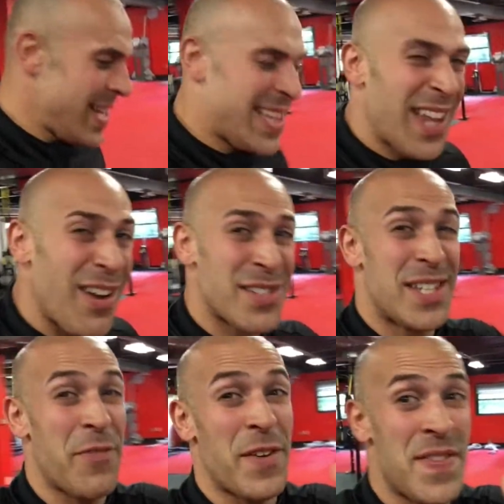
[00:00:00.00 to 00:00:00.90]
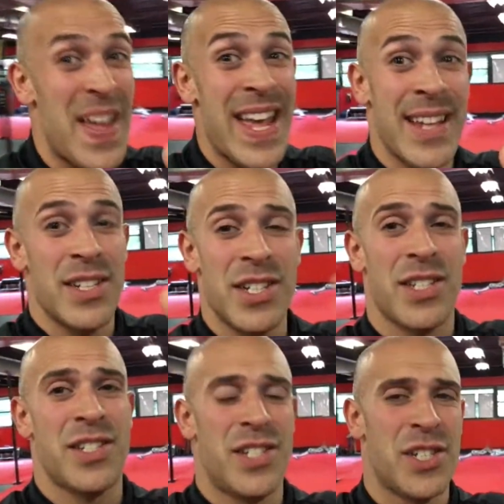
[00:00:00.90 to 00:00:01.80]
It does different things,
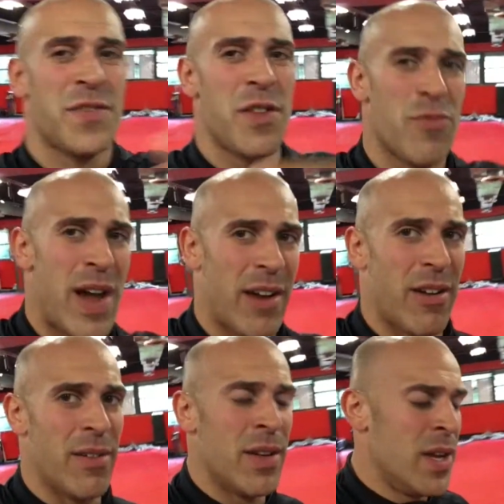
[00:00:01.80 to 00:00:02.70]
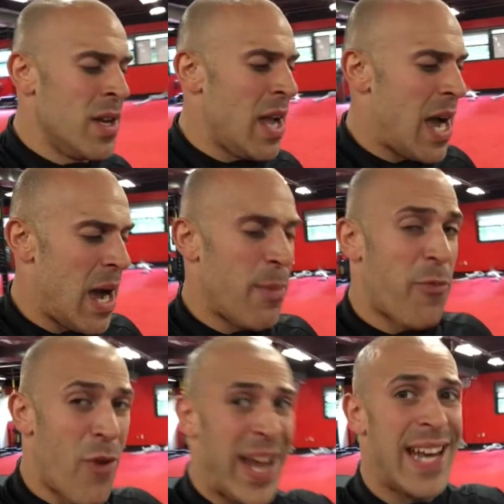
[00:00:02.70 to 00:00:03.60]
just for the record.
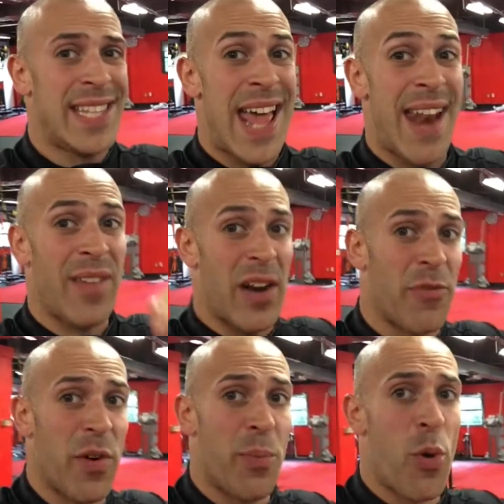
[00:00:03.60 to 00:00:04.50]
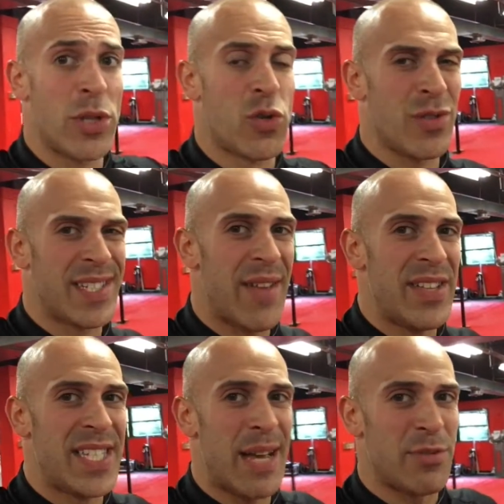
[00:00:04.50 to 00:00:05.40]
Before I get into that, I've got a free report. It's called
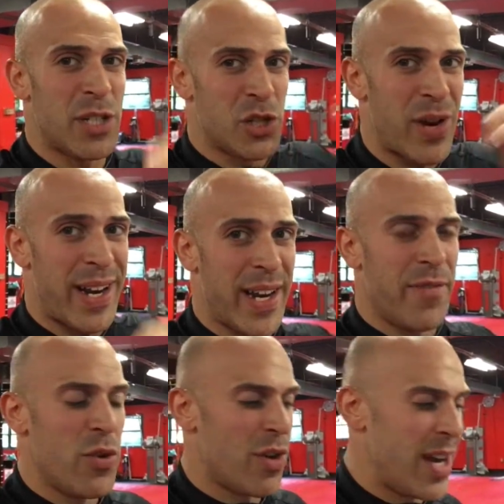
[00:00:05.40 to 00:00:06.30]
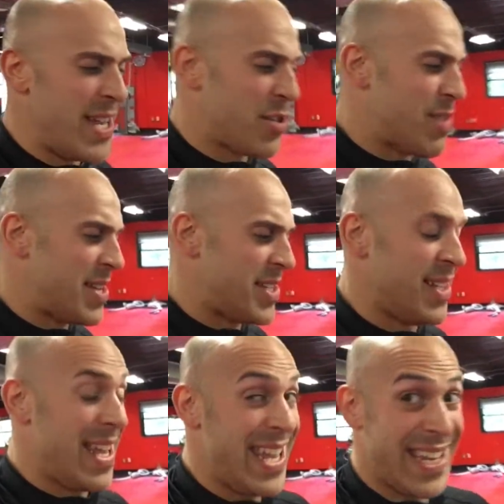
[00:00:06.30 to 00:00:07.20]
7 Steps to Shredded. If you are interested
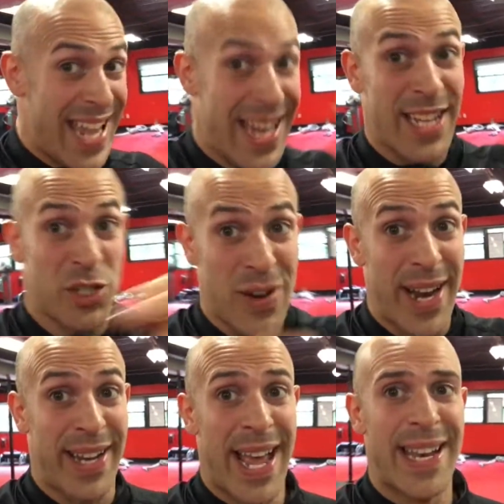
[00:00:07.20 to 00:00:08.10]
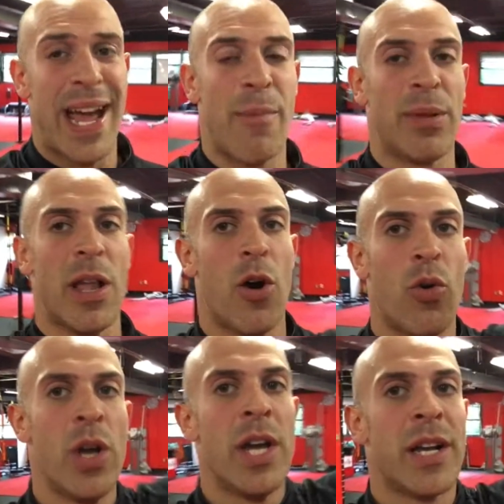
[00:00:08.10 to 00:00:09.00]
in getting shredded, head down below.
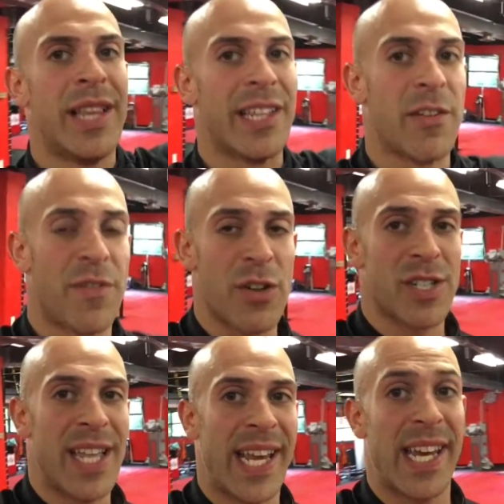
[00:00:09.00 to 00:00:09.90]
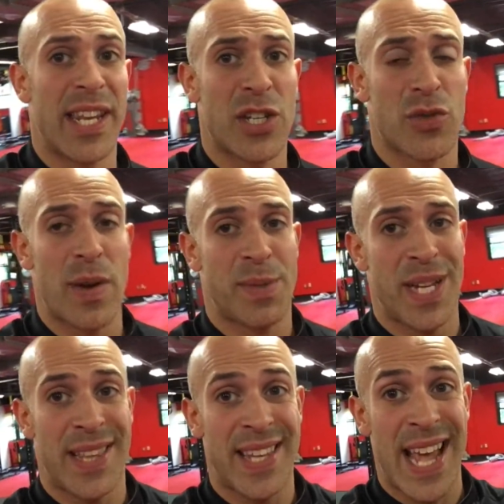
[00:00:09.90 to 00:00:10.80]
Click the first link in the description
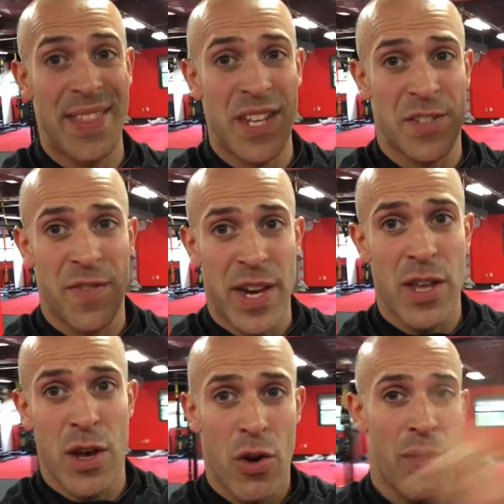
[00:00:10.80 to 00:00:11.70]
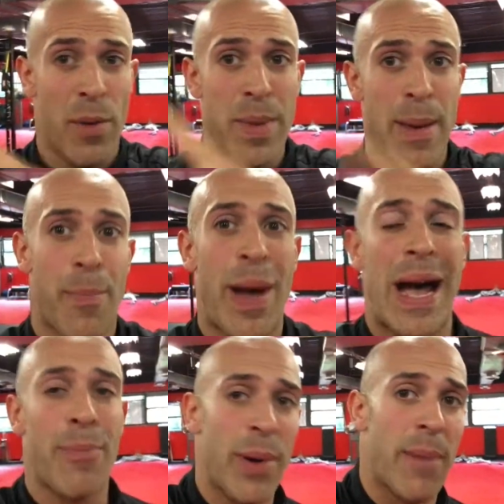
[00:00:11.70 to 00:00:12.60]
at the end of this video. There'll be a
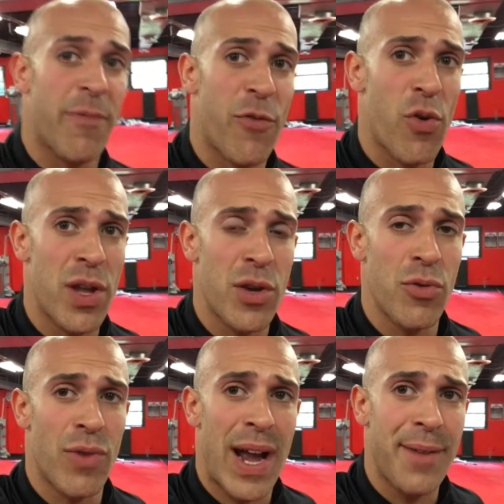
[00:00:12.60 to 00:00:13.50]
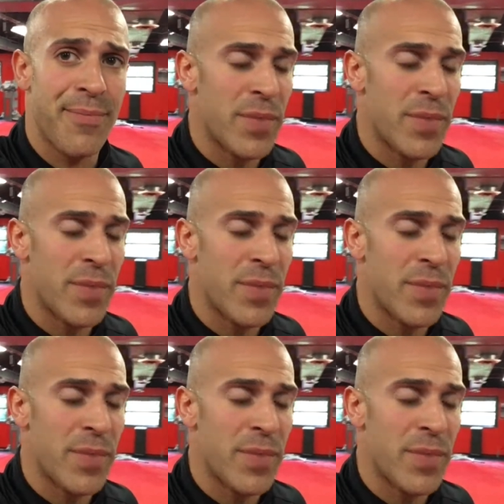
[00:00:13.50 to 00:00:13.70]
pop-up for you, right?